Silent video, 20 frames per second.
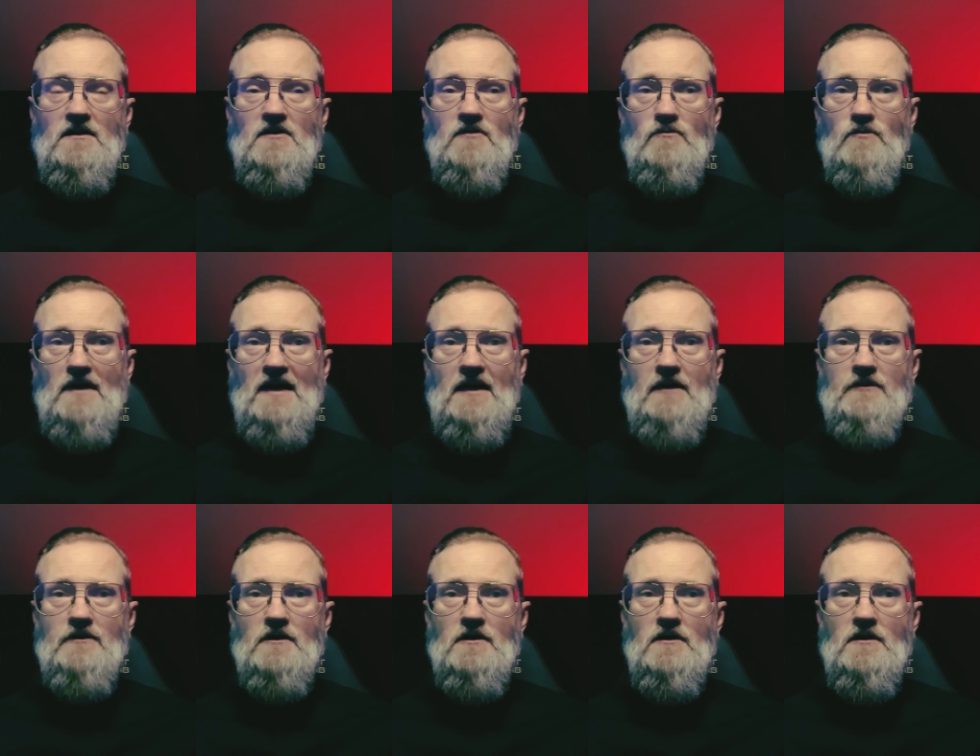
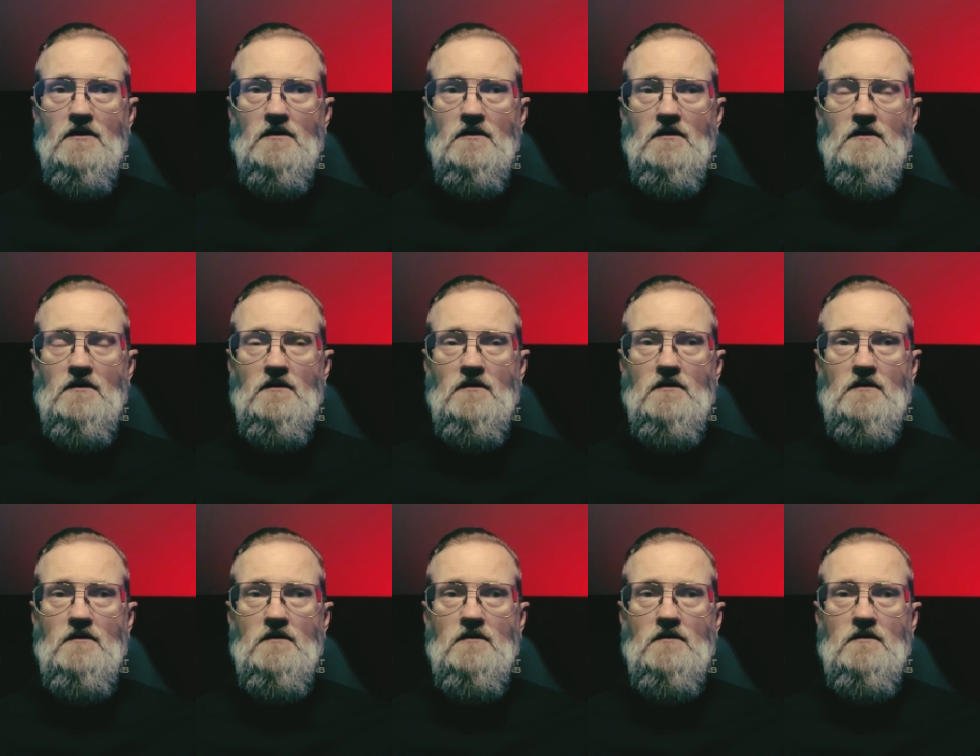Rather,
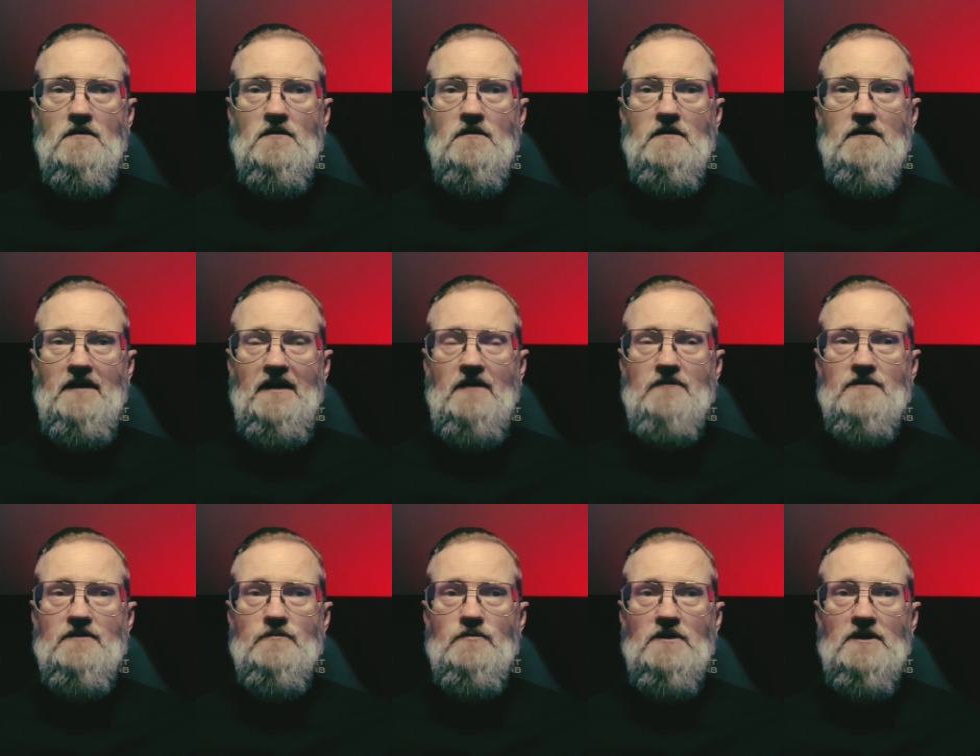
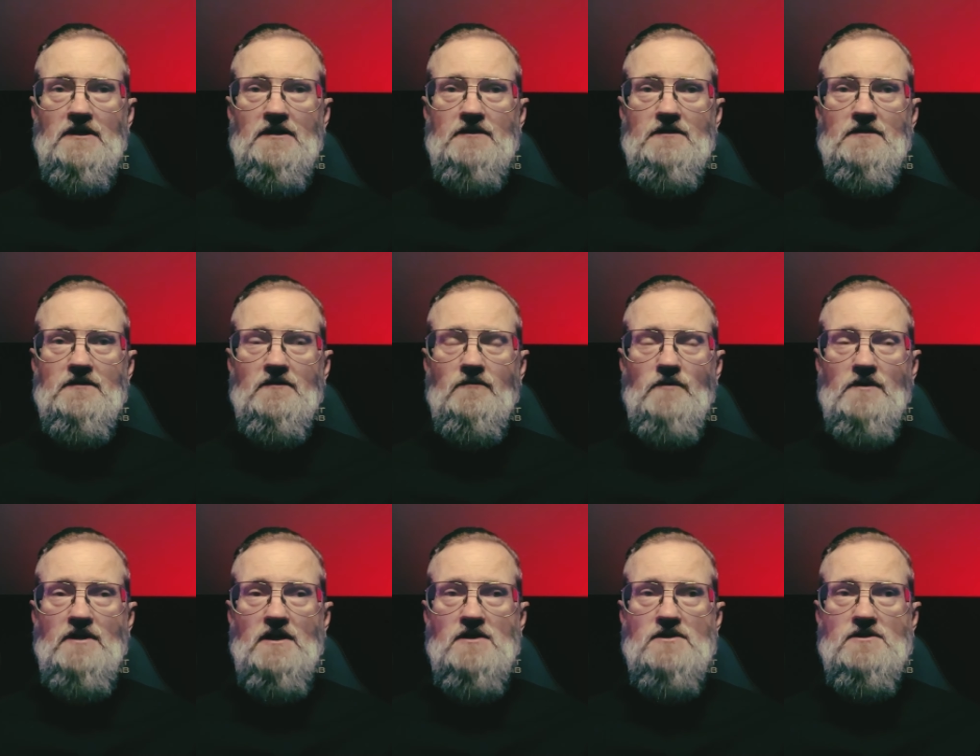everyone,
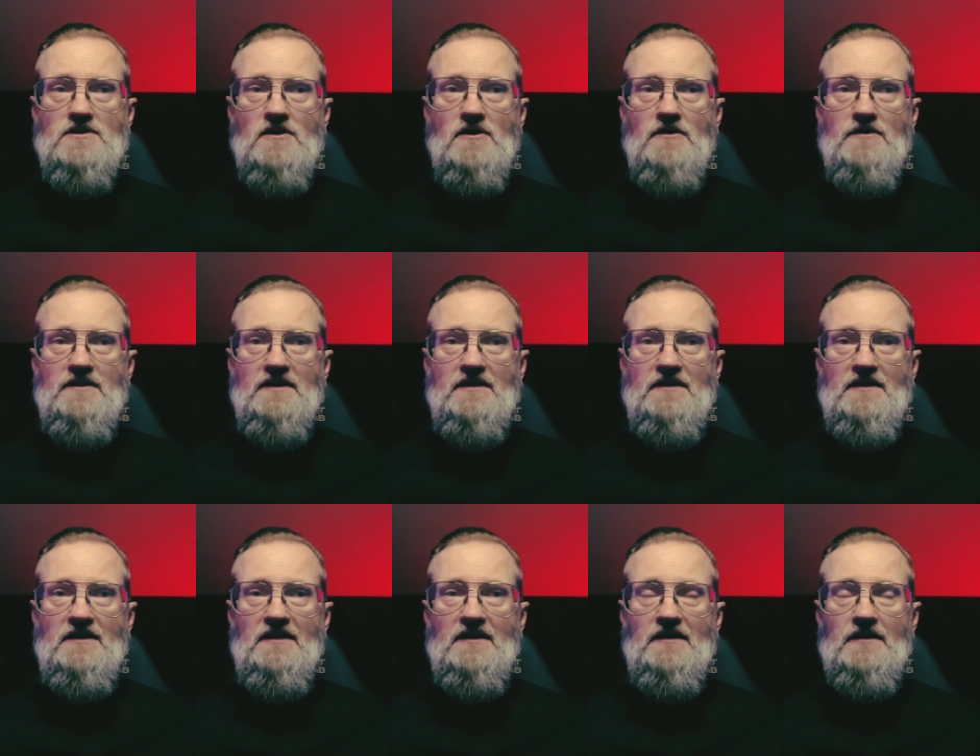when they start
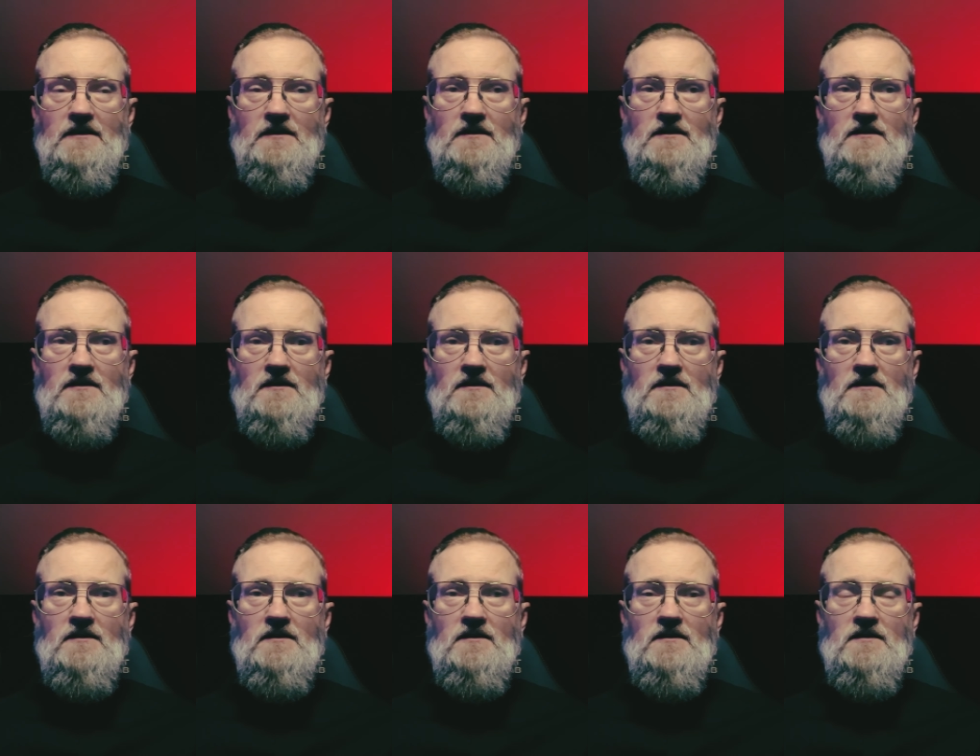eating
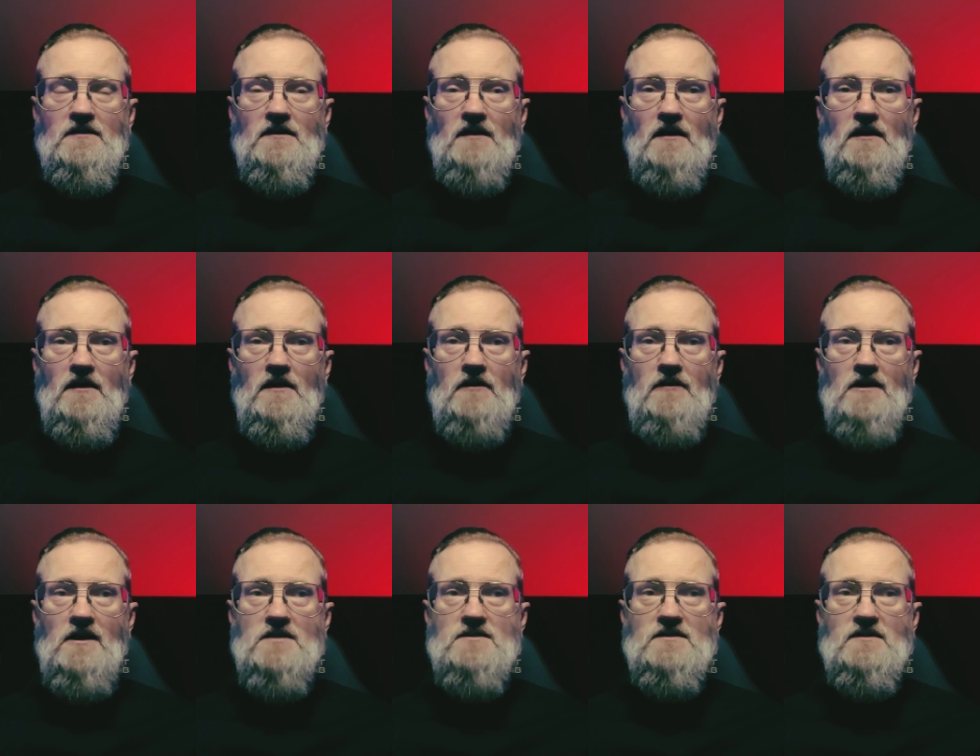uh,
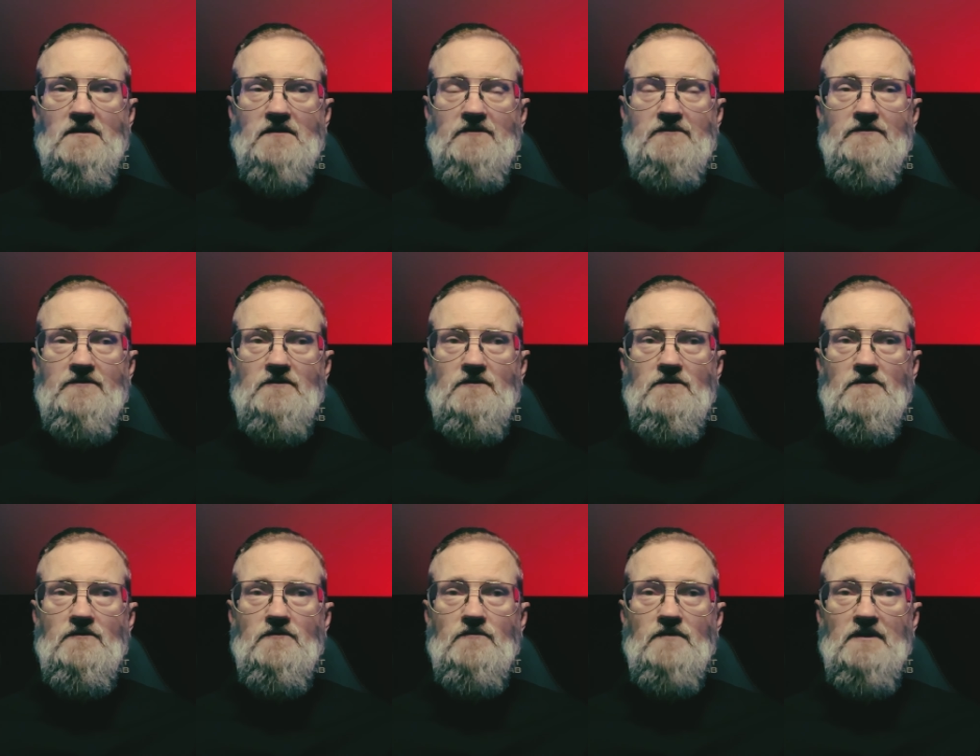lots of
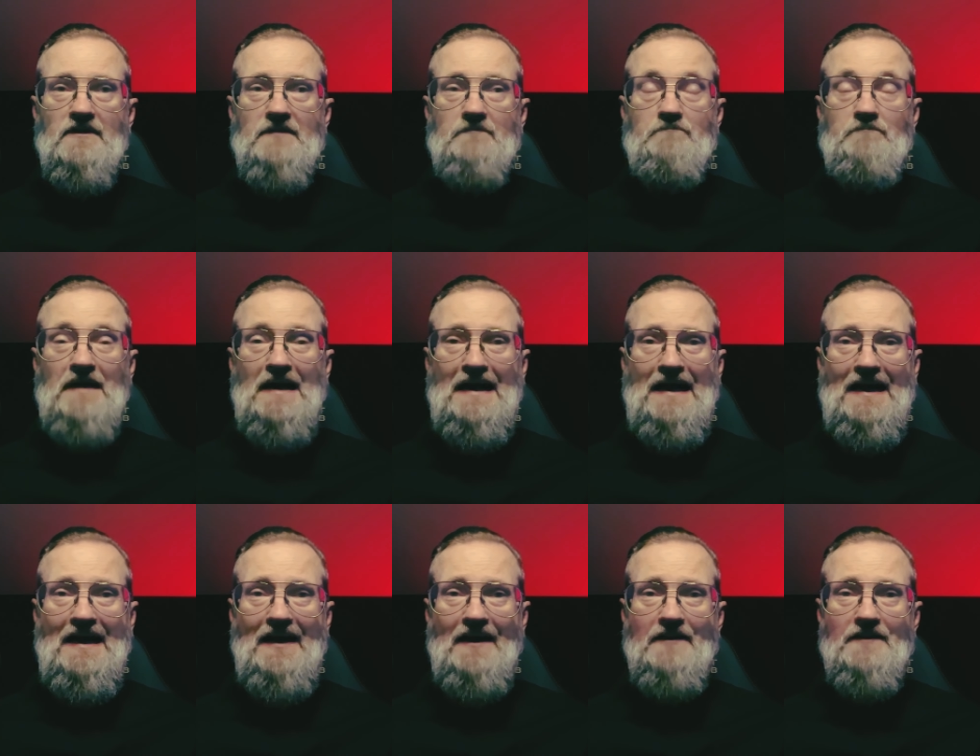really
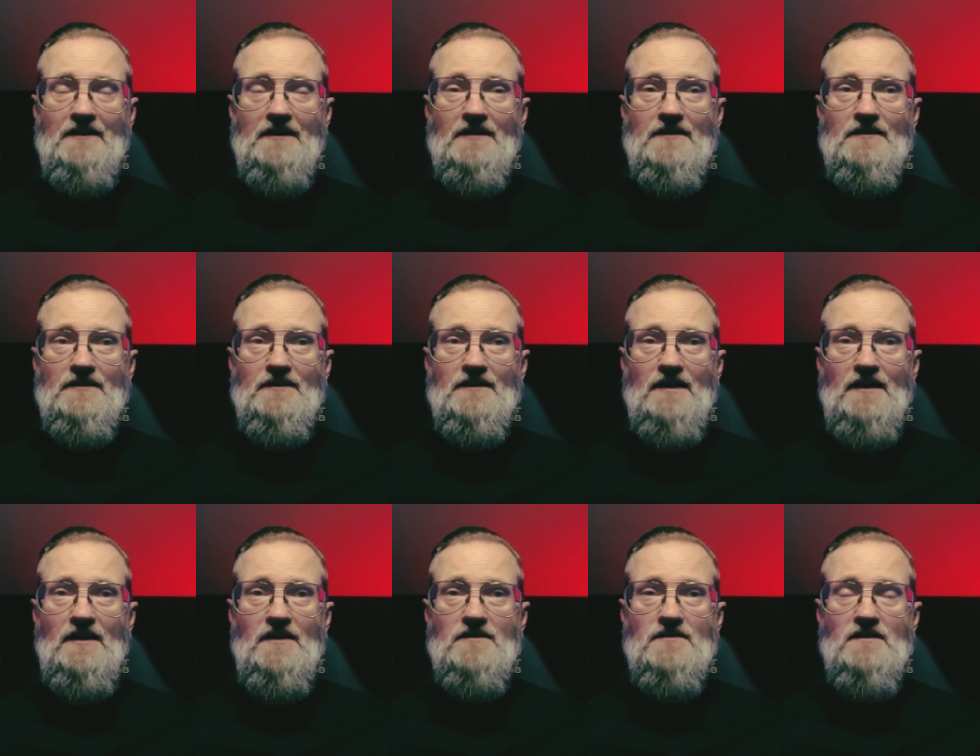bad and,
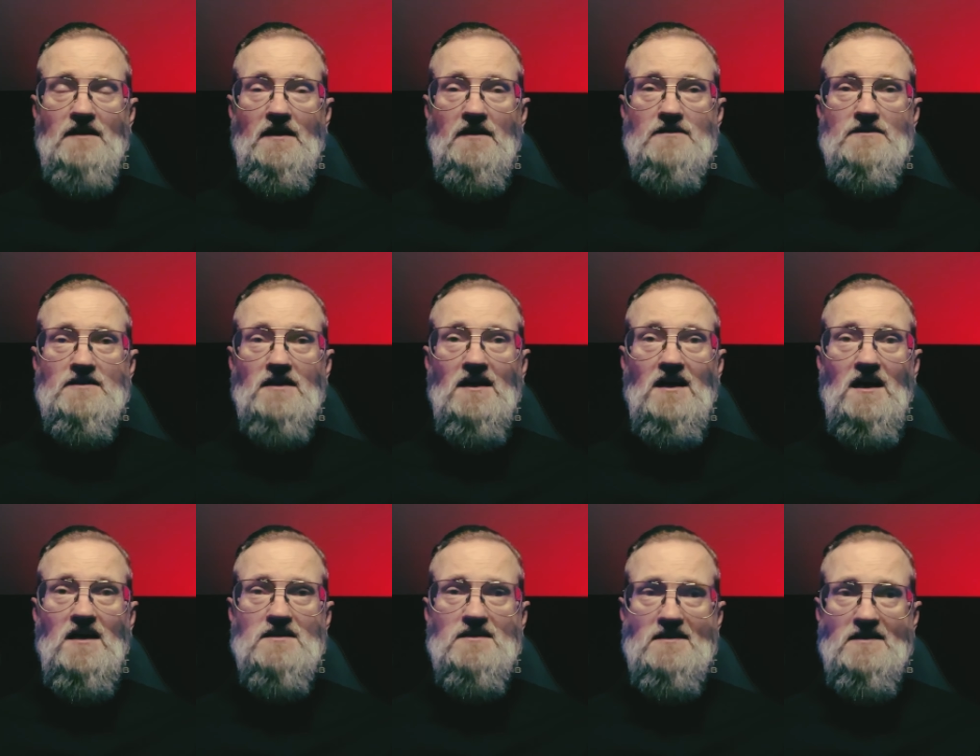and, and
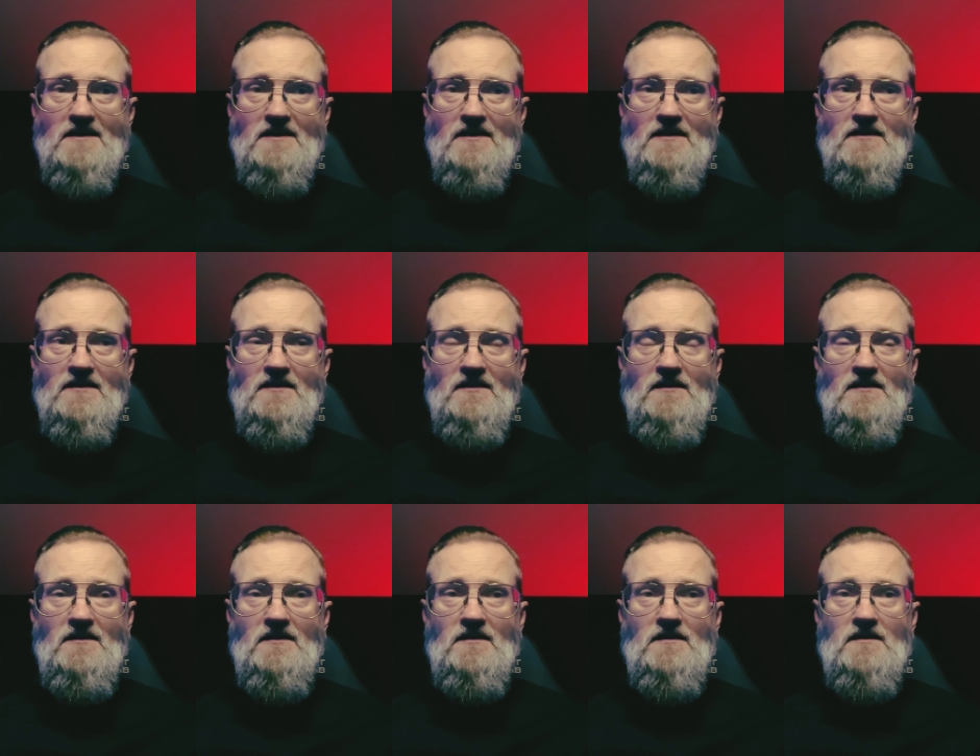toxic
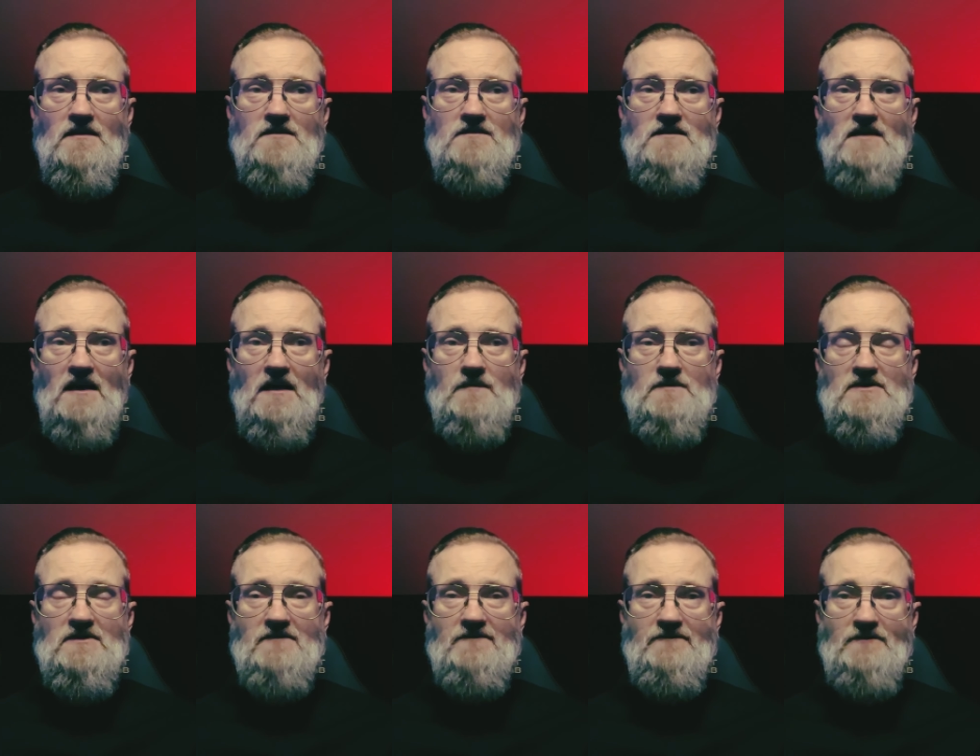
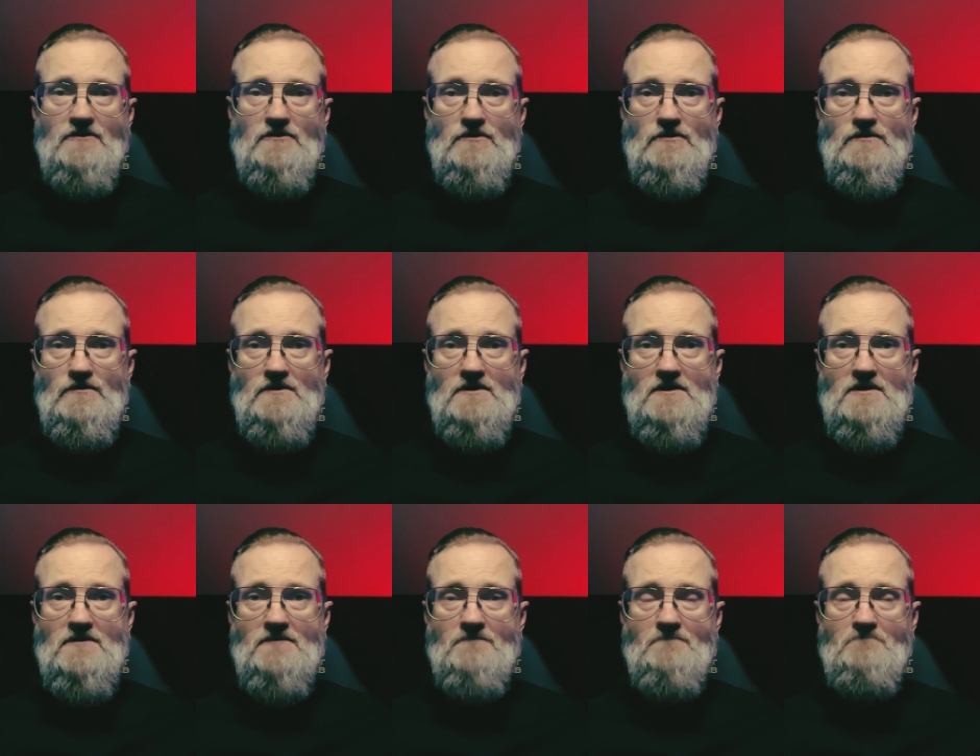types of
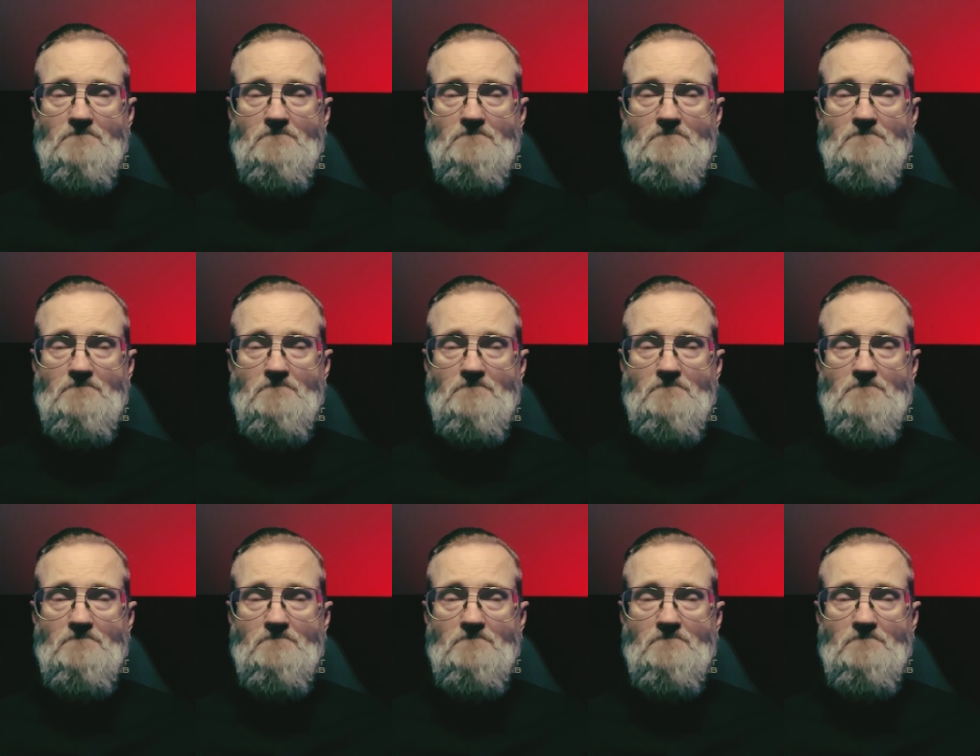foods,